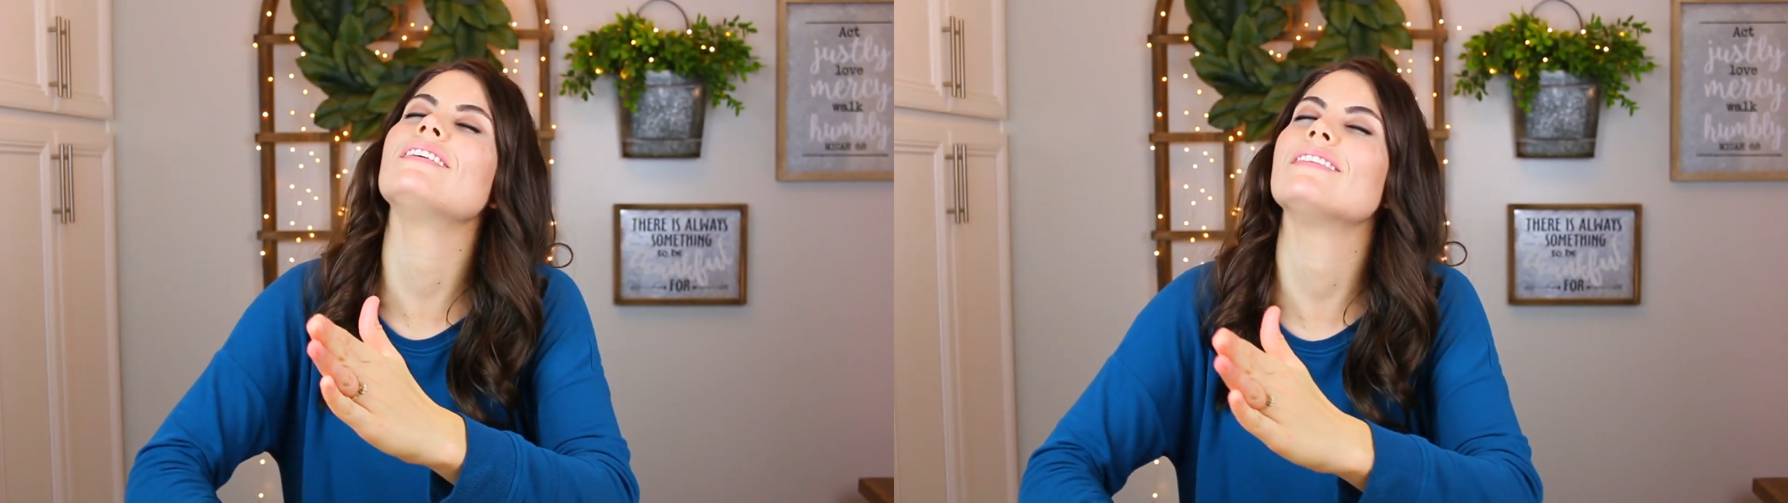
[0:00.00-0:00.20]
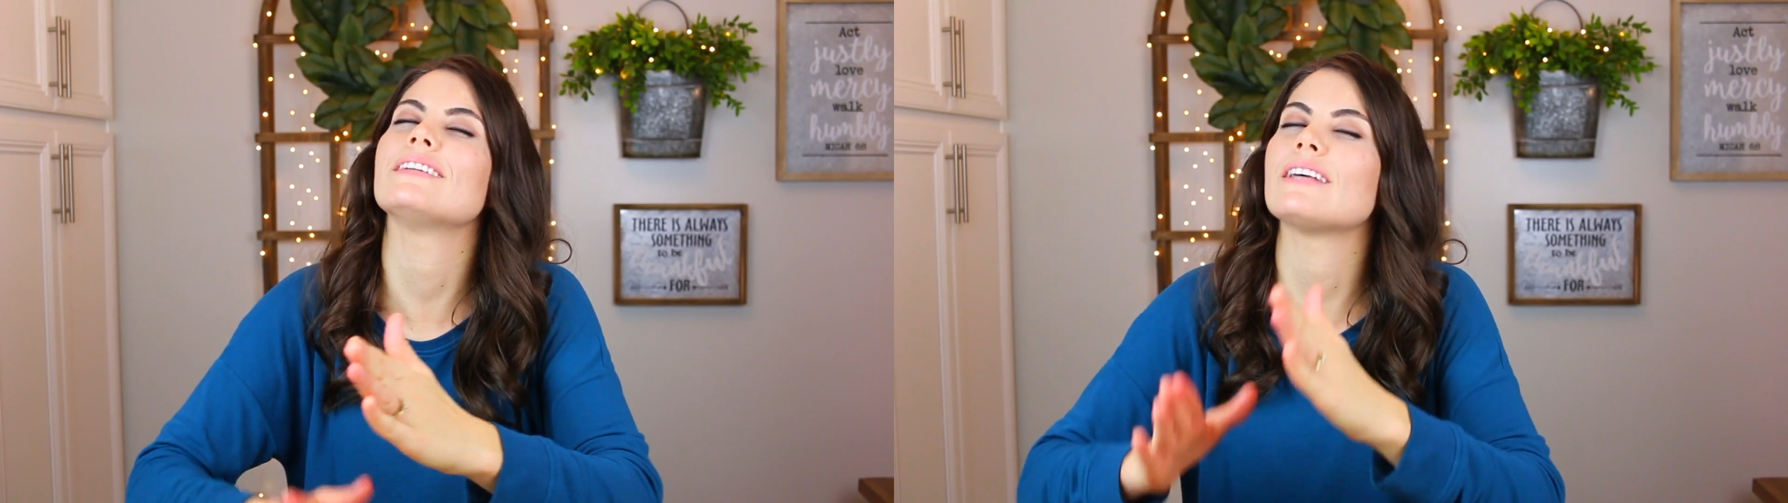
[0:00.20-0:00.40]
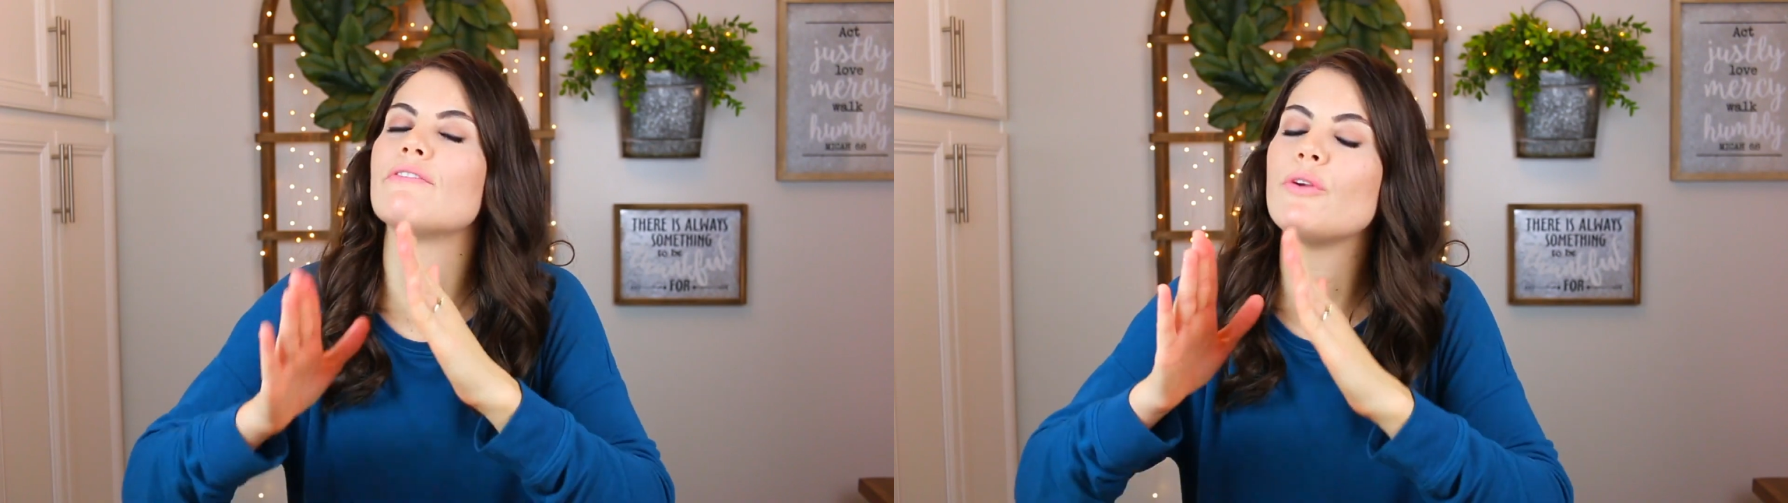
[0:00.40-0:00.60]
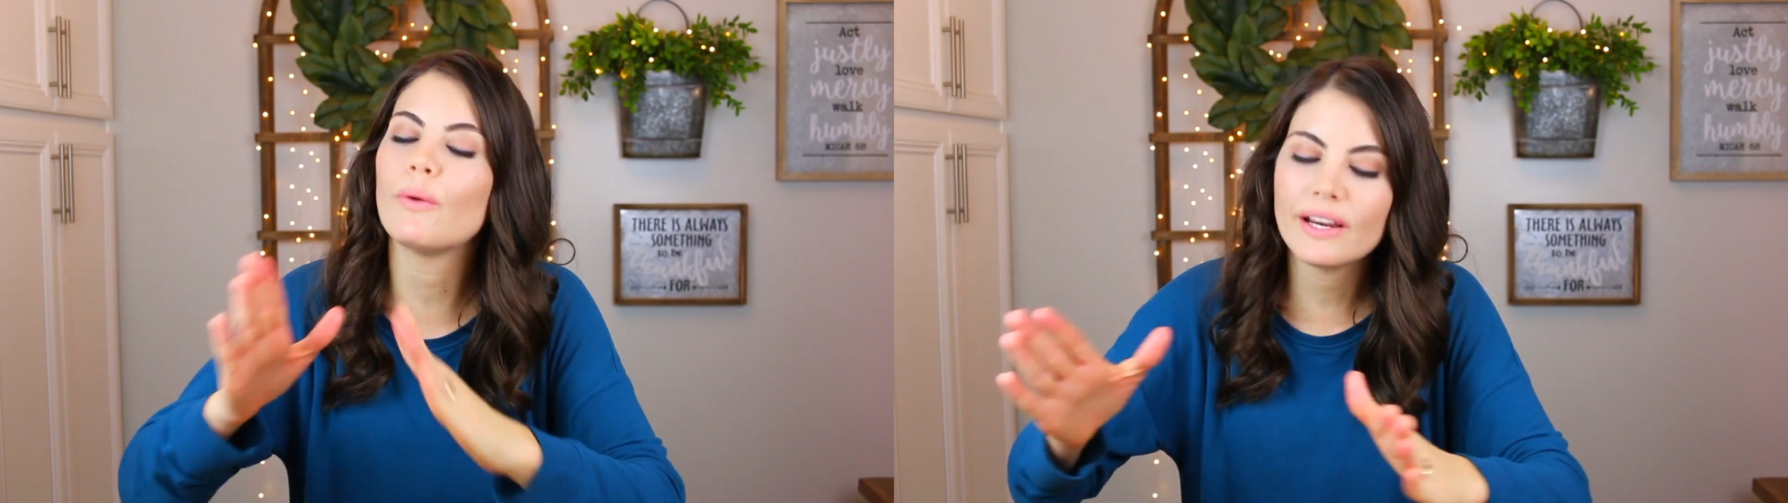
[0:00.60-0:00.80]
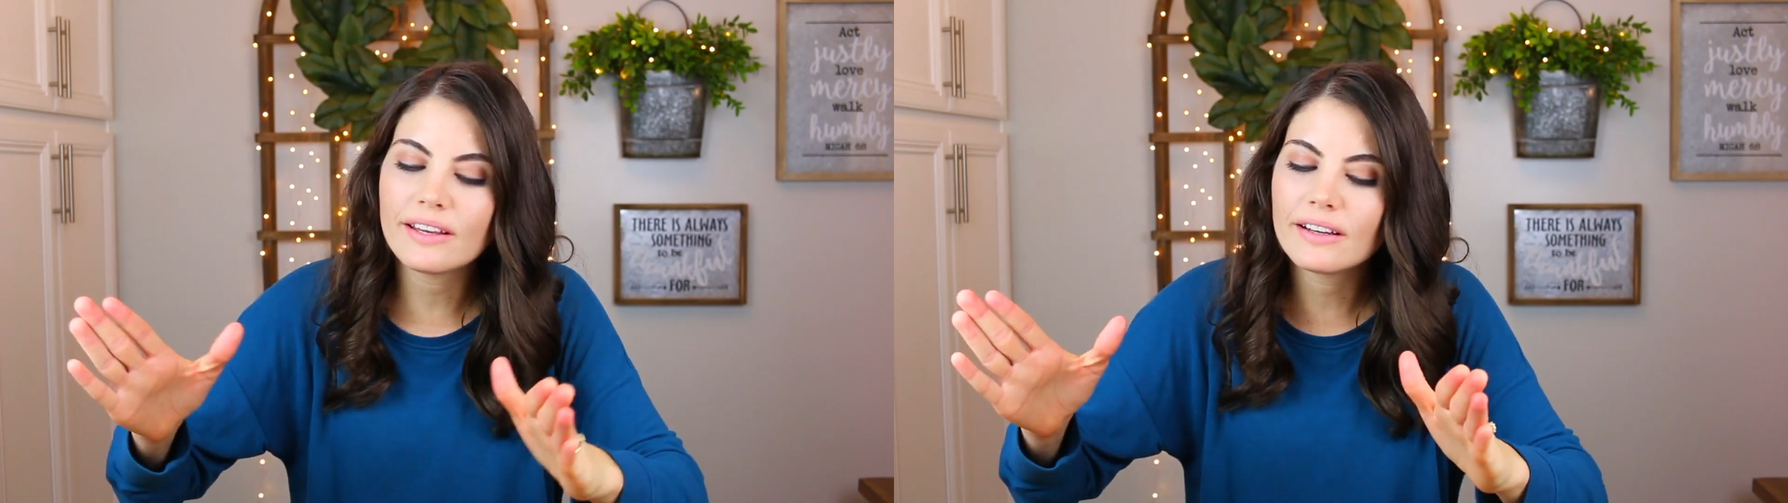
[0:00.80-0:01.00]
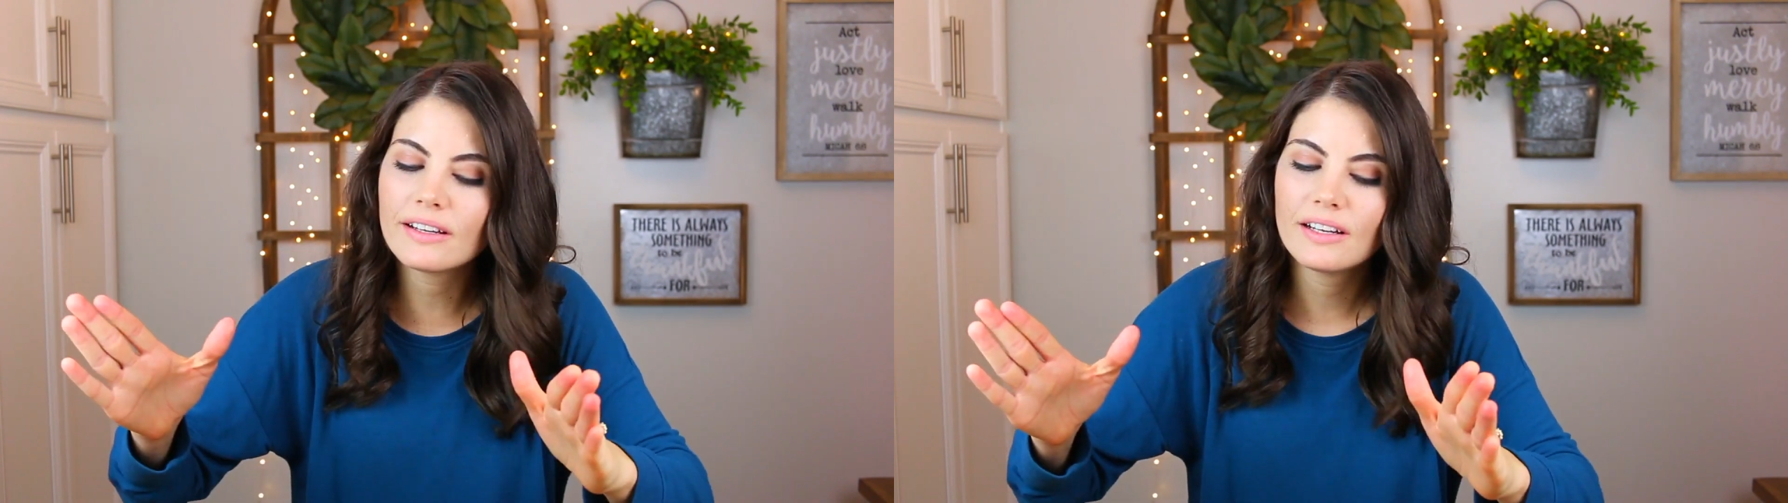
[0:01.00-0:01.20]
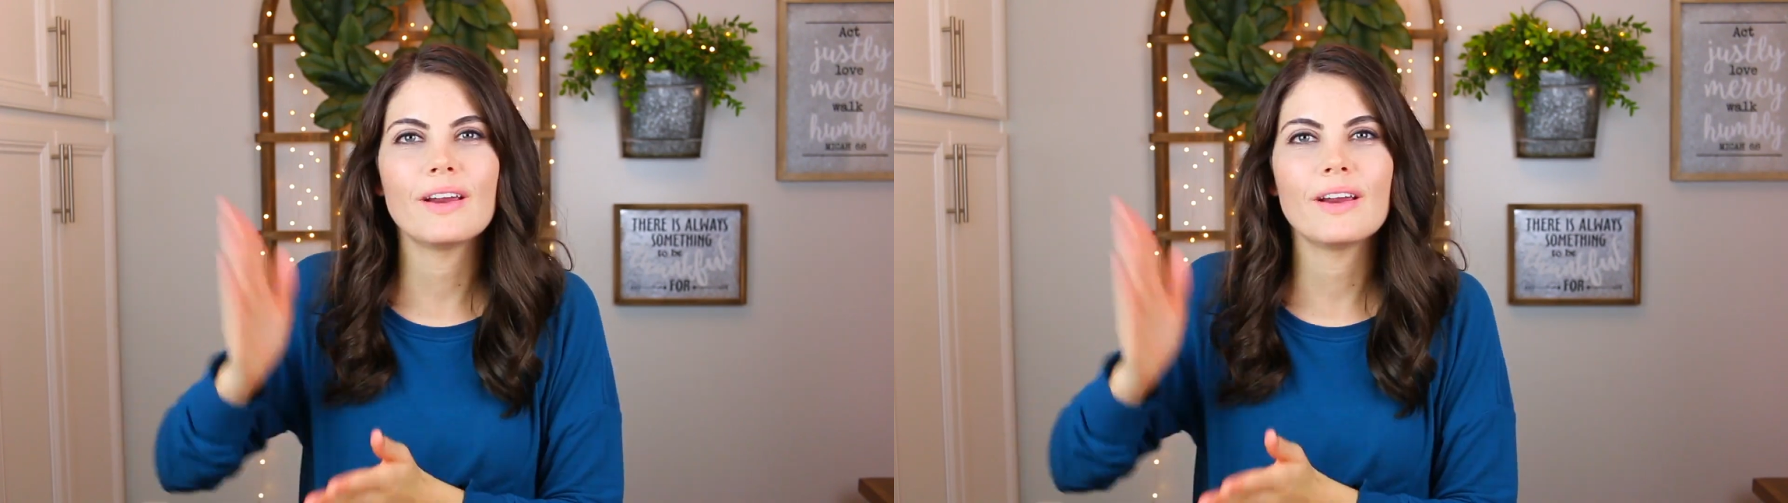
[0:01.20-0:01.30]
You guys have no idea.